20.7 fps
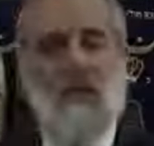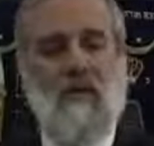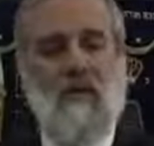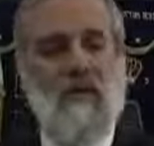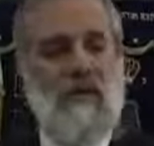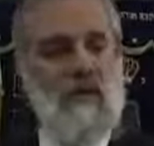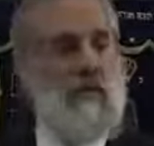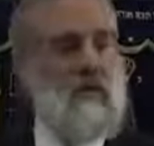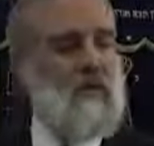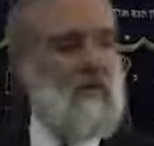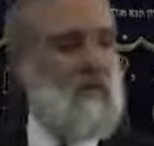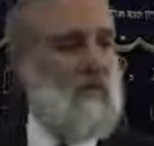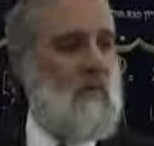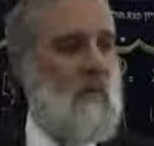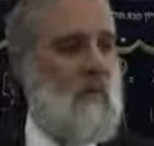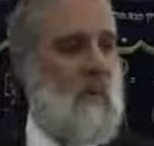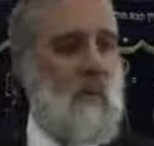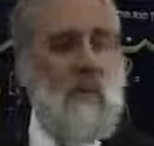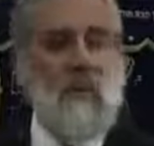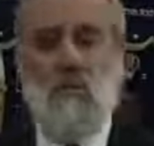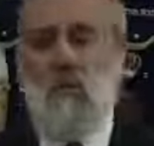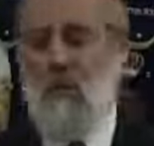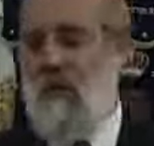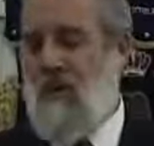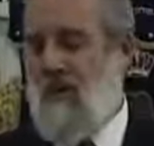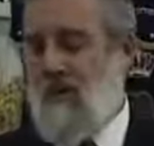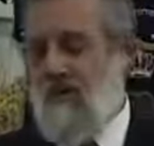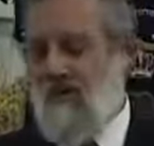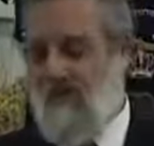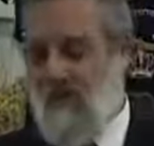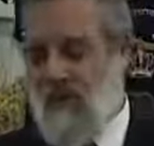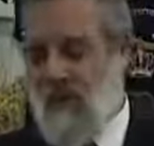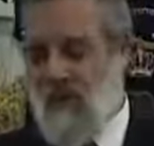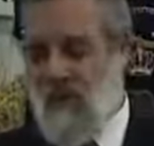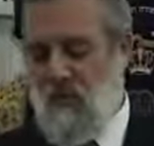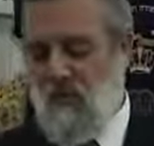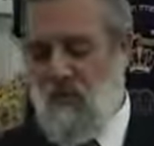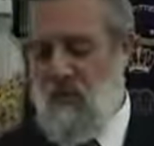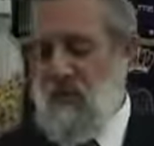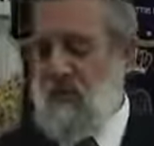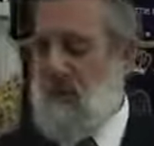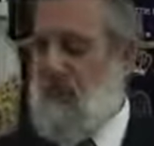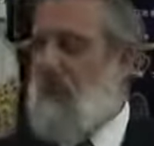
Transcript: these three in one individual.